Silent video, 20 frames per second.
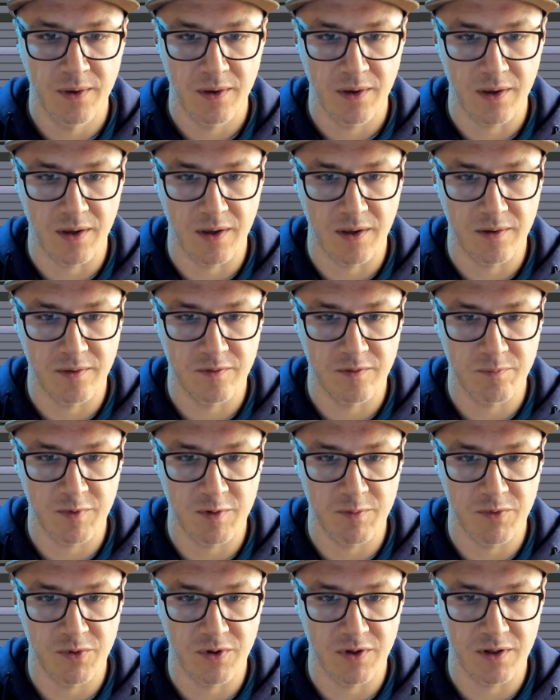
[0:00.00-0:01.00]
And
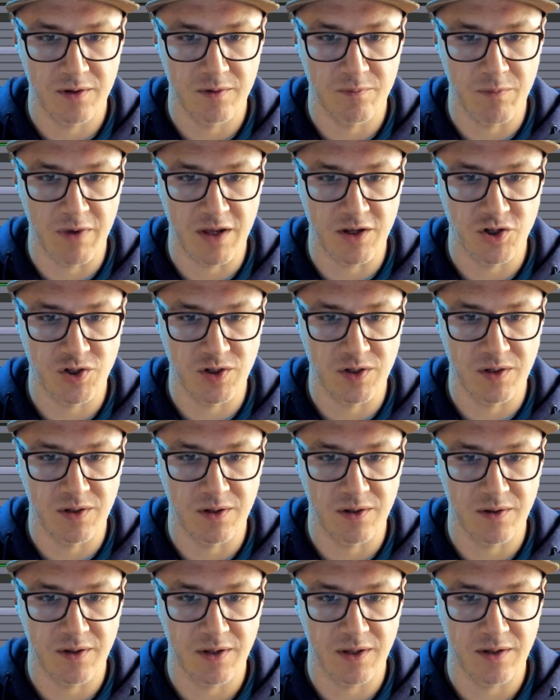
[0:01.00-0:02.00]
maybe you can imagine
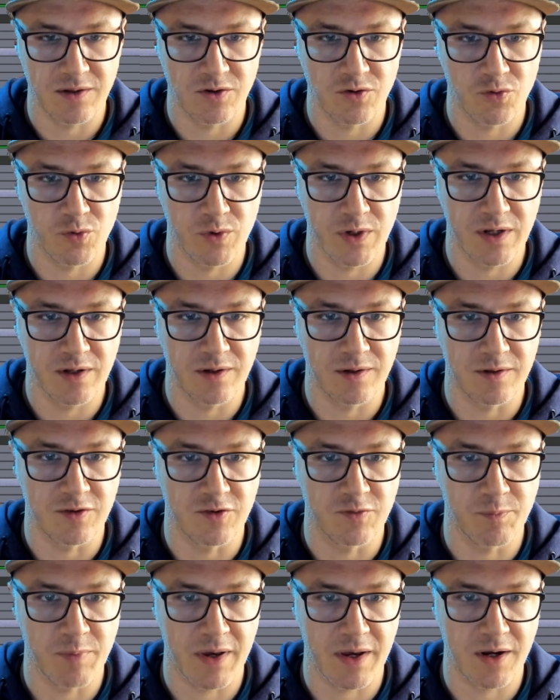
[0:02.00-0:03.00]
that creating
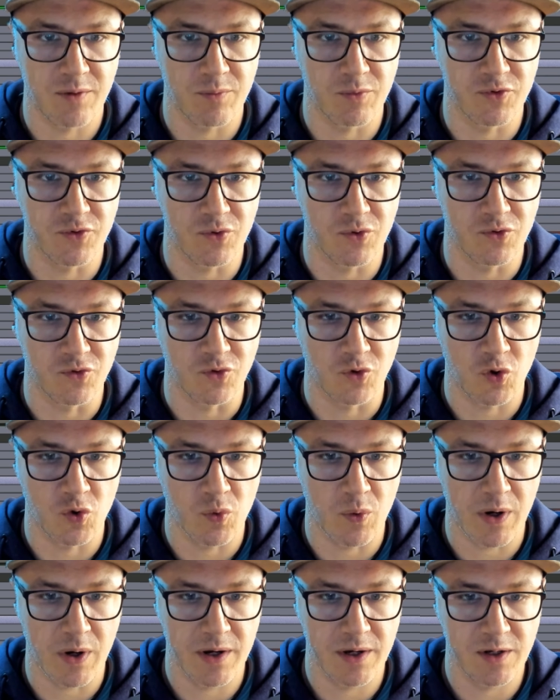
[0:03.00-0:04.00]
this pack was also
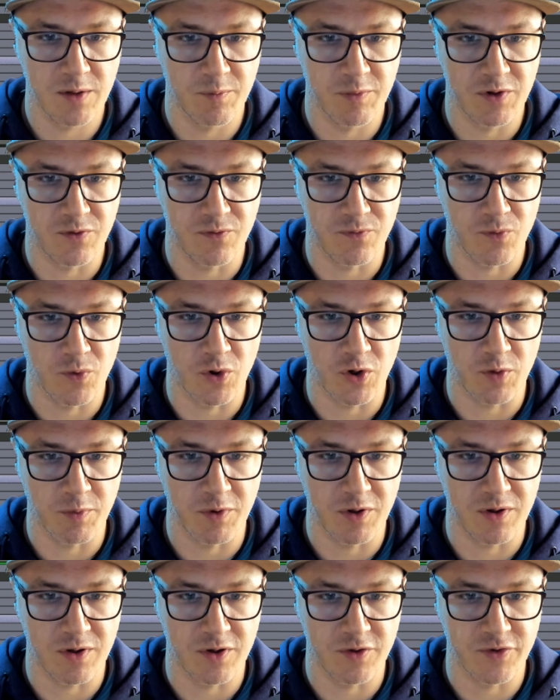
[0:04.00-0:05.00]
quite a bit of work,
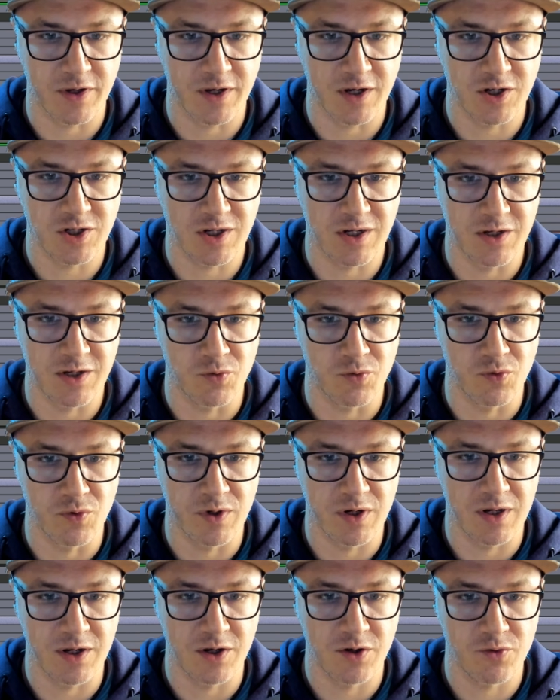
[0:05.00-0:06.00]
because I actually
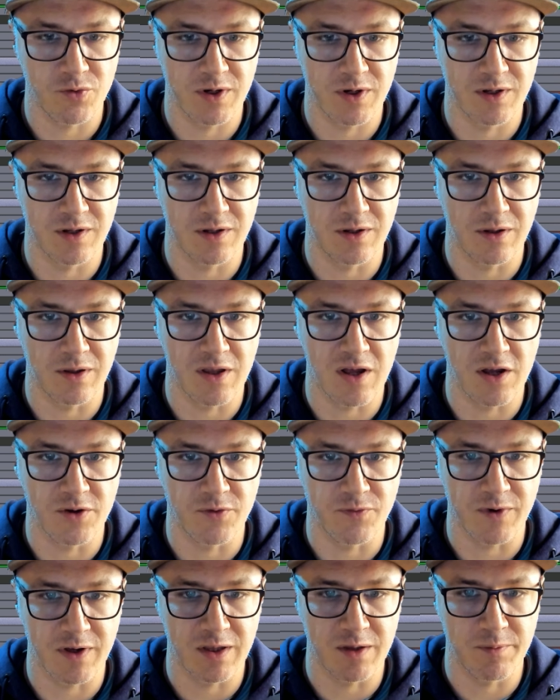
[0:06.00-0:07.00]
really created a lot
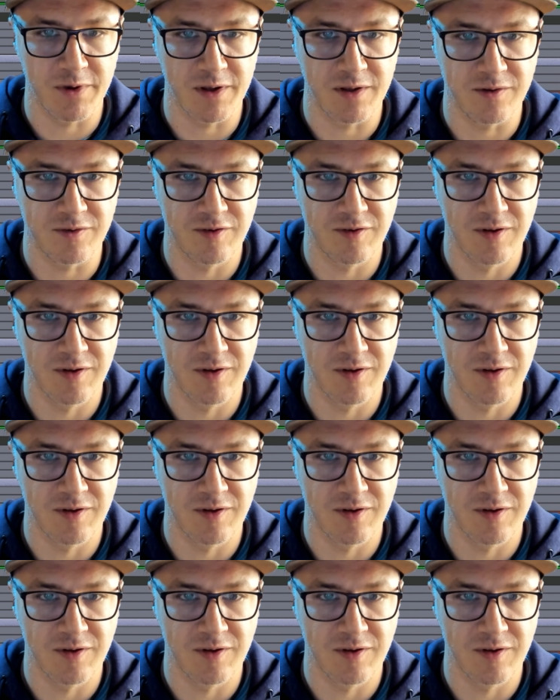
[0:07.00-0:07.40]
of elements